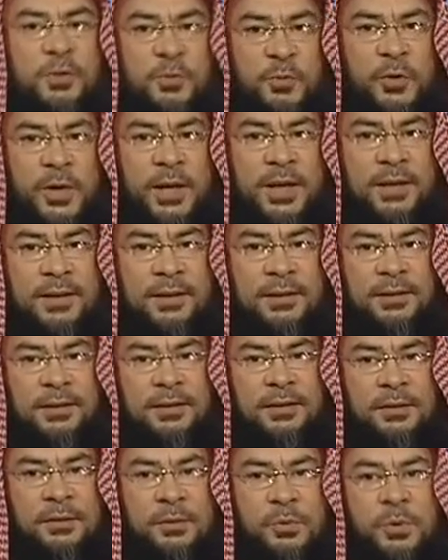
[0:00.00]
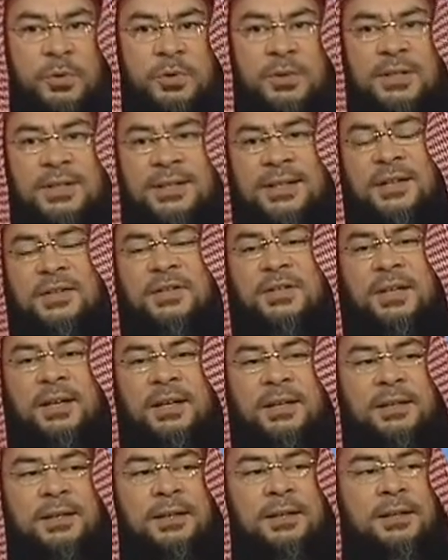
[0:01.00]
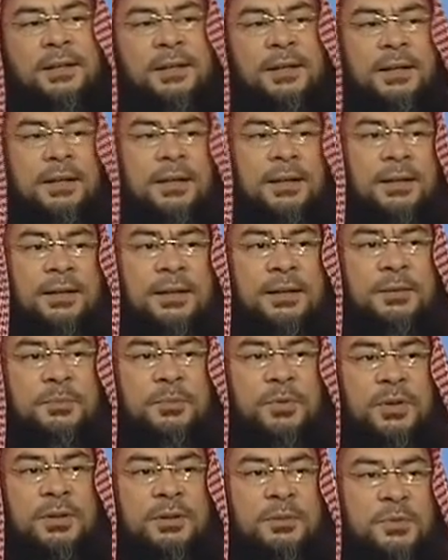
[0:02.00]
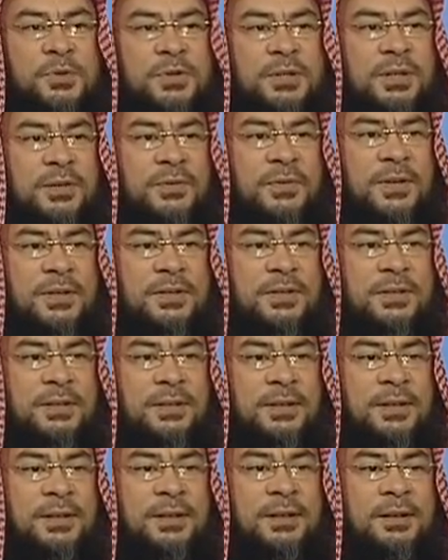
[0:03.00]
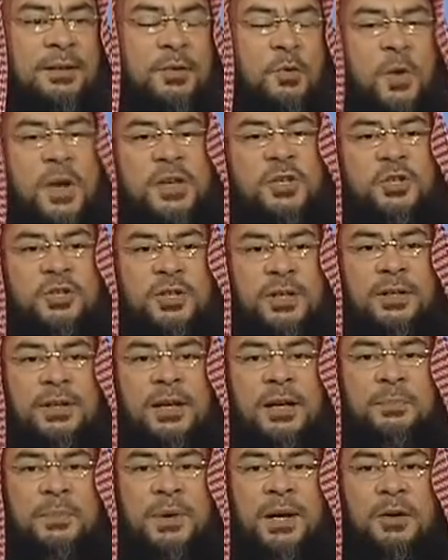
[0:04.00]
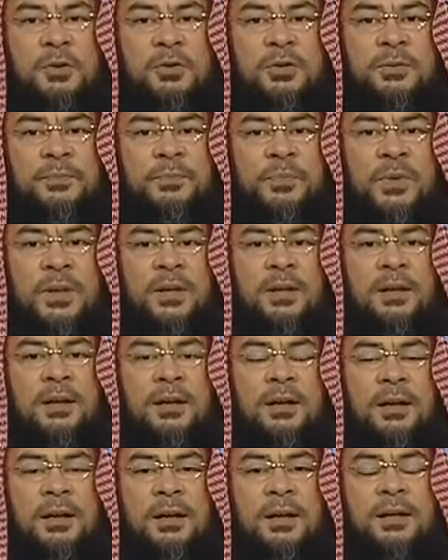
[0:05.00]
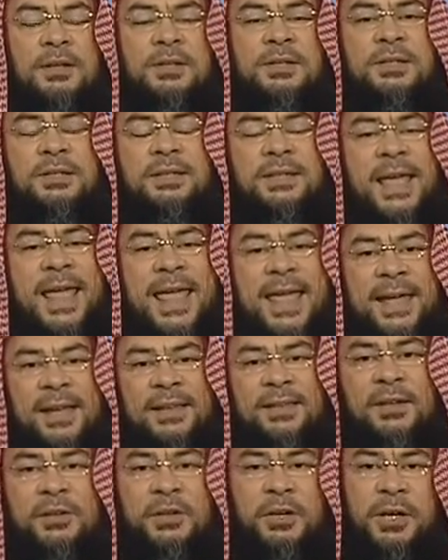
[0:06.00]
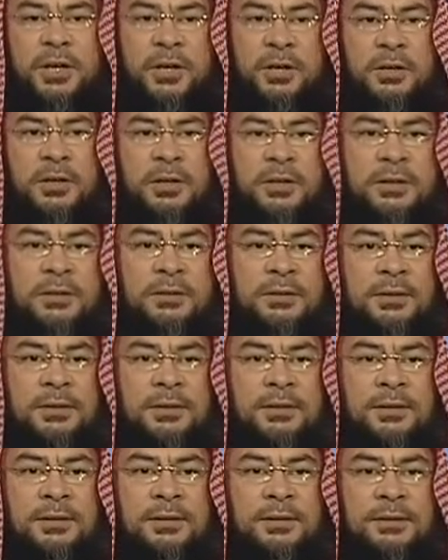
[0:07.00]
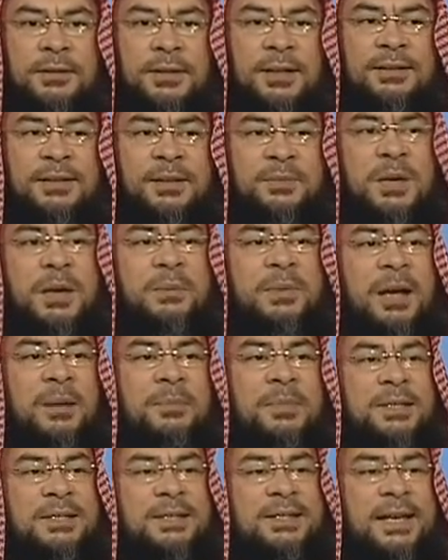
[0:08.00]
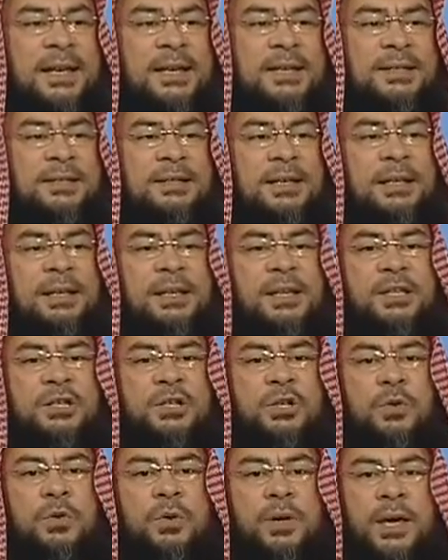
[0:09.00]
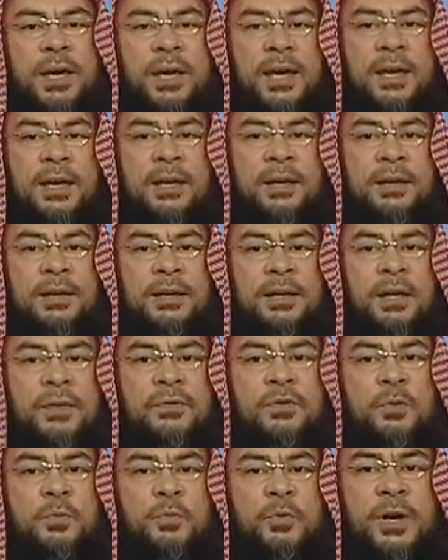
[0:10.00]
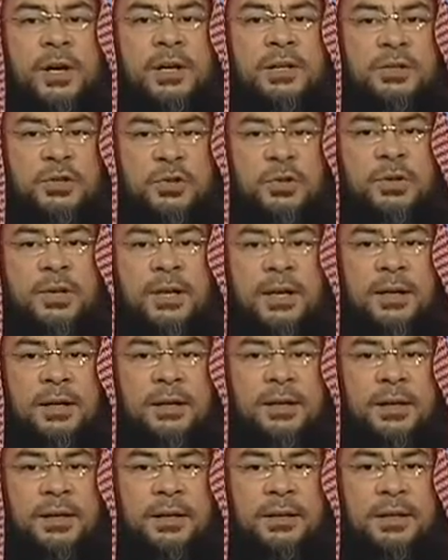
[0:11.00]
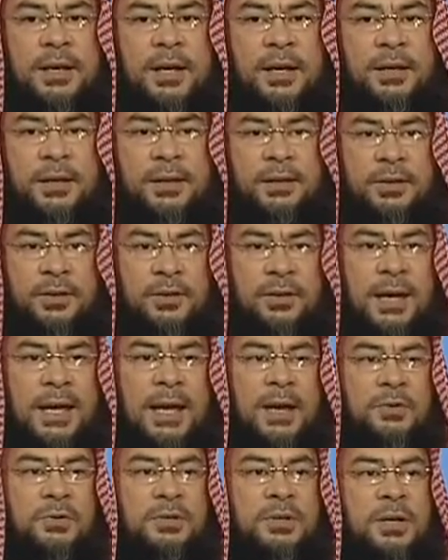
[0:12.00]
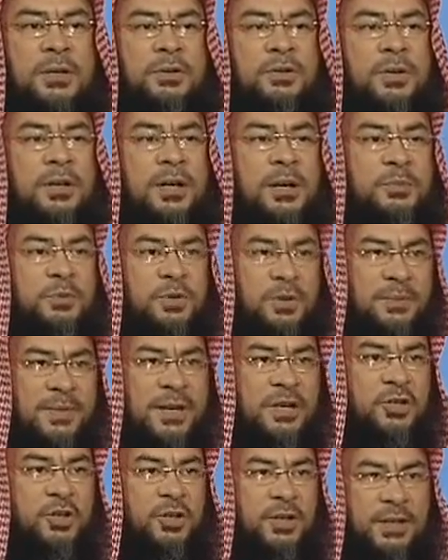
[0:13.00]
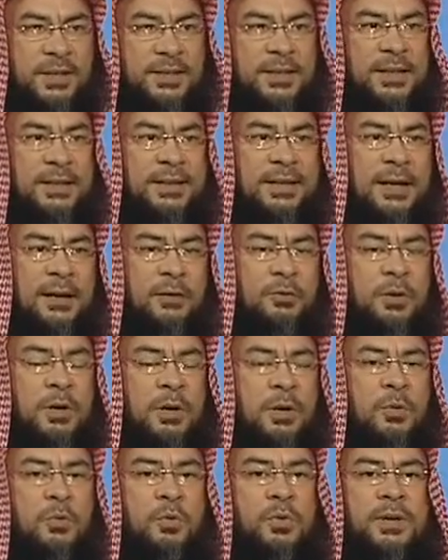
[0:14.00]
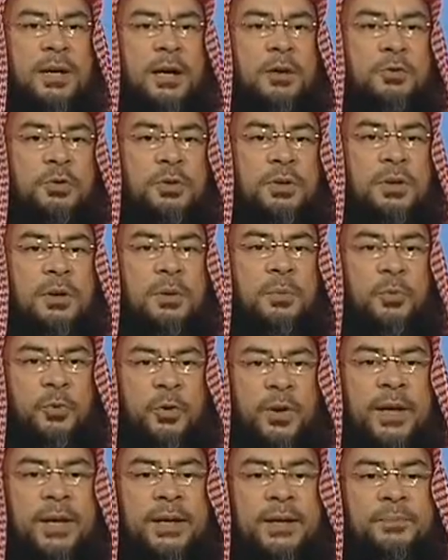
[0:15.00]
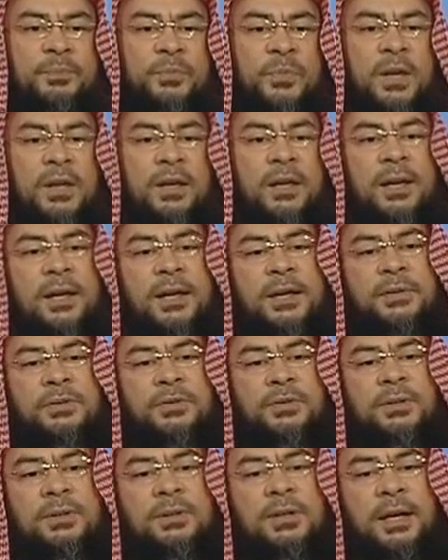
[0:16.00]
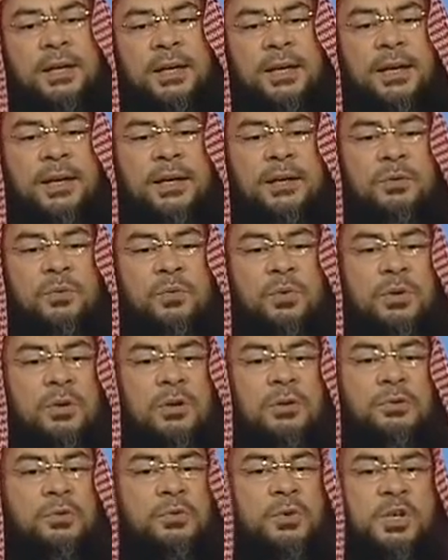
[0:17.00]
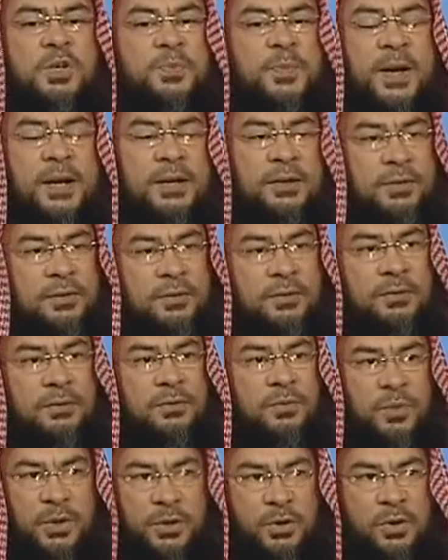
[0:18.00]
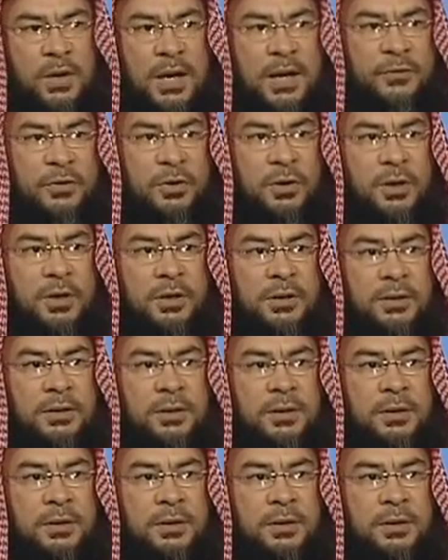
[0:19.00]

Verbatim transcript: the break, we were discussing uh, Brother Mustafa's question about a saying that he heard that Imam Ahmad says that it's okay if you pray at Sunnah at, at, in your house to come to the masjid and sit down without praying. And again, with all due respect to what you have heard